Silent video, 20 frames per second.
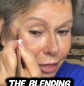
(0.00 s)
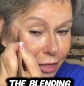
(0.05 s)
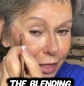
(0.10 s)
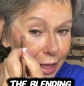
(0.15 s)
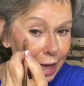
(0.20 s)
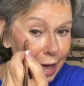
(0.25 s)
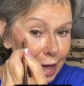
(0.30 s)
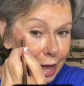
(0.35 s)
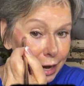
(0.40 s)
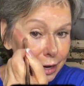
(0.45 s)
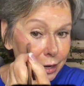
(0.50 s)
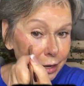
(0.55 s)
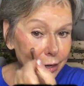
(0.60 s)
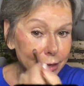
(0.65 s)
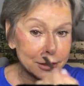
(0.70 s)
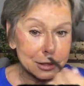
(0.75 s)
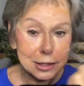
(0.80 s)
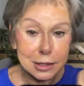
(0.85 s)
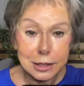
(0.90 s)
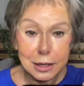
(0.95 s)
That
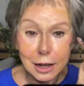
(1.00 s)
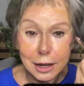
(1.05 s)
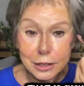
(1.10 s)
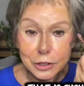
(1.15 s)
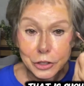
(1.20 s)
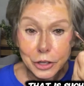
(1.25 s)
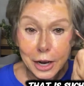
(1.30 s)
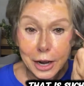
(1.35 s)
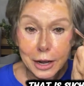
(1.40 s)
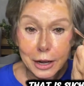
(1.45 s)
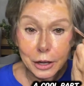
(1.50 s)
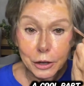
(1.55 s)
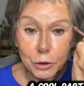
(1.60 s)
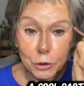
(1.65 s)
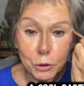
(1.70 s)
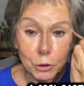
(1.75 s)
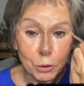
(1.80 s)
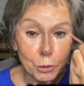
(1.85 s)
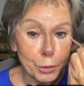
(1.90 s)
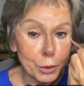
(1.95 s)
is such a
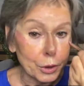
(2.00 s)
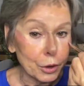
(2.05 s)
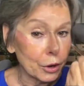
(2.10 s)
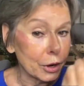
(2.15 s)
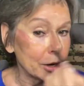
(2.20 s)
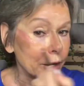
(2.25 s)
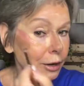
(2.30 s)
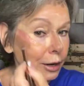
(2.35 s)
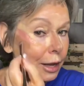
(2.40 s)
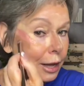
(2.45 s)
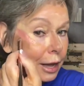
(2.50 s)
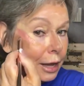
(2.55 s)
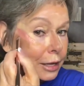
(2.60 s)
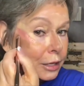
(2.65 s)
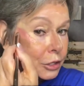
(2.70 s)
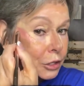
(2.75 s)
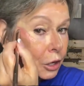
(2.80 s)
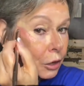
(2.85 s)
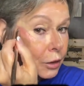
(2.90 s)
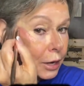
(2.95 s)
cool part.
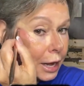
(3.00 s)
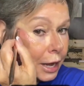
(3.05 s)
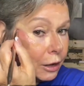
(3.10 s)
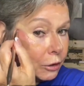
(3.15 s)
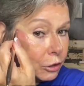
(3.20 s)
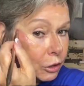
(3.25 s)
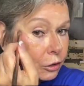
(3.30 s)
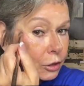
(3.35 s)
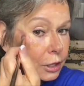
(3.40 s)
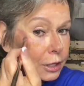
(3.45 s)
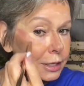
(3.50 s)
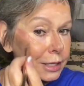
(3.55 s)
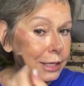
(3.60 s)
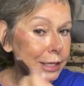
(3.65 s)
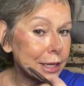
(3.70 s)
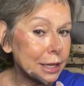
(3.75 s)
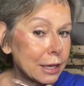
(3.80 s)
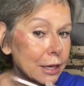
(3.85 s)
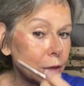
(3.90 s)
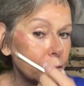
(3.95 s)
So now you can
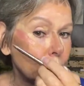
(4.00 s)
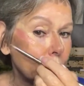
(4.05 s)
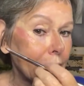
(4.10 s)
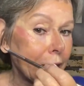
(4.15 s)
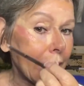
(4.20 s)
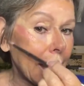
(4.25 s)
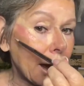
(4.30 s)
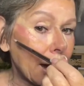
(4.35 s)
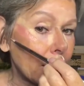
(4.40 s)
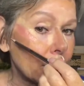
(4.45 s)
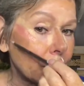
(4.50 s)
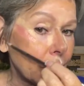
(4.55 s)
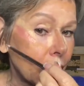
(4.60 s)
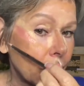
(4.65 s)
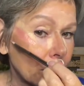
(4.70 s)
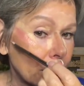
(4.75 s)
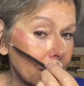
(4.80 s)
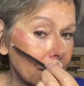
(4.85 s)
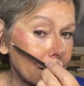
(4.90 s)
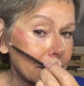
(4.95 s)
see we have
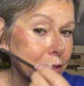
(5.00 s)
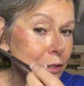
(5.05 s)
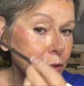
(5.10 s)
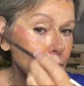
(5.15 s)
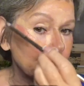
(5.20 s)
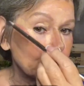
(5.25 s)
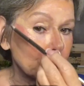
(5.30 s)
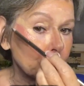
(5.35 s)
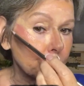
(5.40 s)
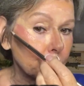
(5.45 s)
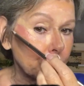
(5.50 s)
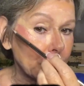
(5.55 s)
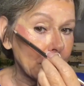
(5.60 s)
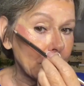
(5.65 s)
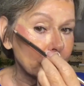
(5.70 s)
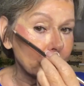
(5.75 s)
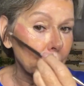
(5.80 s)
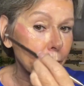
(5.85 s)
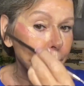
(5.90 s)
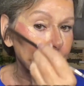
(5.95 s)
our contour, we
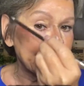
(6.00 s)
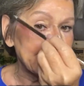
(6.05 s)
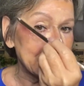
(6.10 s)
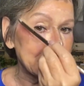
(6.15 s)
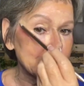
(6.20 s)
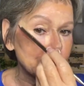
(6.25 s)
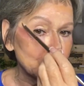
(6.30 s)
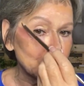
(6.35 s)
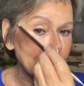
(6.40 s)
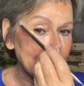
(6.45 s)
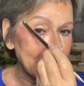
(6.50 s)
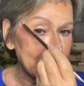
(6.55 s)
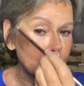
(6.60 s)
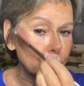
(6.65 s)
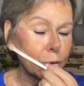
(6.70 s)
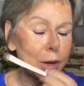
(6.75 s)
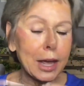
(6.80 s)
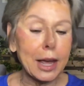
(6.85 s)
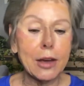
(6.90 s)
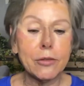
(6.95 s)
have our blush,
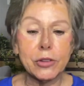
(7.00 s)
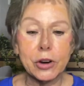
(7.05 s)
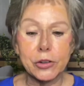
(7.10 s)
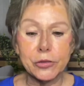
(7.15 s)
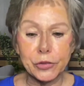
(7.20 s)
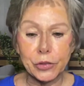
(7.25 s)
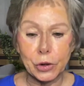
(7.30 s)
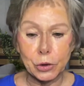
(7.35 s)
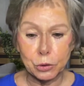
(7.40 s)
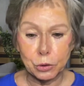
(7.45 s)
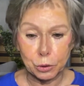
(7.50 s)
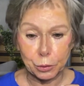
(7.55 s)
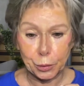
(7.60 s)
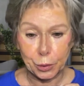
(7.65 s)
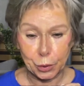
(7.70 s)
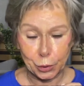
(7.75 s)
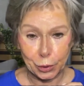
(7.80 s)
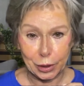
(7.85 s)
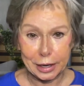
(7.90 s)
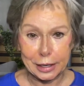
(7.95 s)
and we have our focal
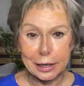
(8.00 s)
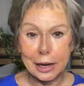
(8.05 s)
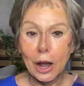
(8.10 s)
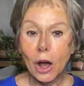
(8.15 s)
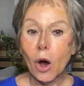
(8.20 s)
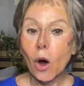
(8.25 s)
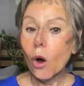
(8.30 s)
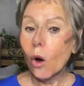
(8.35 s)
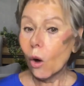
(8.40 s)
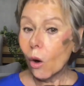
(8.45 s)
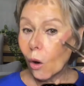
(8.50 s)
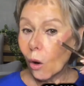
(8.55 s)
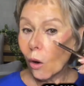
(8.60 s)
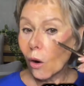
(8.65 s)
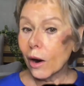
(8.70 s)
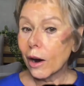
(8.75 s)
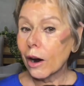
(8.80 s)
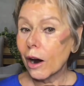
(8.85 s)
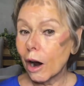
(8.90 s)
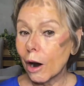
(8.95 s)
point,
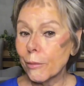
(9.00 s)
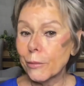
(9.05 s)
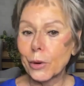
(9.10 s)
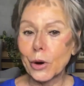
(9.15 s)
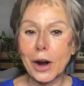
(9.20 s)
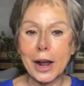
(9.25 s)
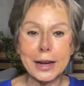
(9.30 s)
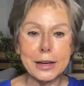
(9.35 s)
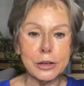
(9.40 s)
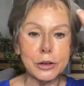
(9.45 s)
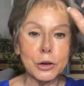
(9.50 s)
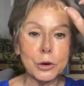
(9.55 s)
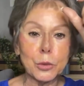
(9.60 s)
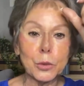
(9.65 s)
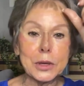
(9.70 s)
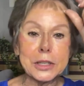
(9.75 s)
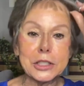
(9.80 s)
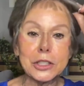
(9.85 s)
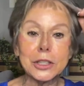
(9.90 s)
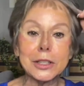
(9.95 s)
or our
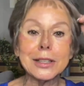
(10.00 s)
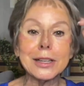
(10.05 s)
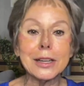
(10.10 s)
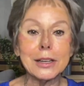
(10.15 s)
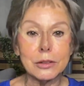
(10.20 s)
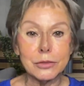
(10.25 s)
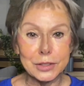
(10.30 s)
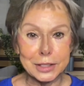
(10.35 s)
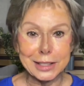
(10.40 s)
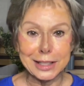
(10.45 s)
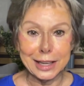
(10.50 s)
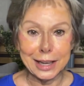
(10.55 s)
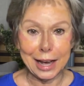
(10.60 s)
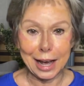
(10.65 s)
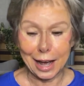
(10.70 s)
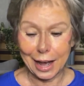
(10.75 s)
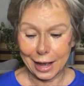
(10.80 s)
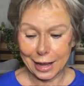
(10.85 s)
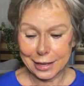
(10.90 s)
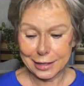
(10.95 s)
brightener, which lifts the
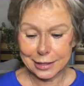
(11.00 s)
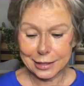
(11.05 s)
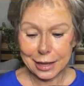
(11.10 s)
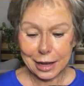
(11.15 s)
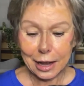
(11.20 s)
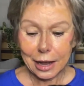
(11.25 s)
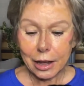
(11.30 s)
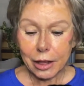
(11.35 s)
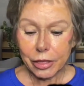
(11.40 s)
eyes.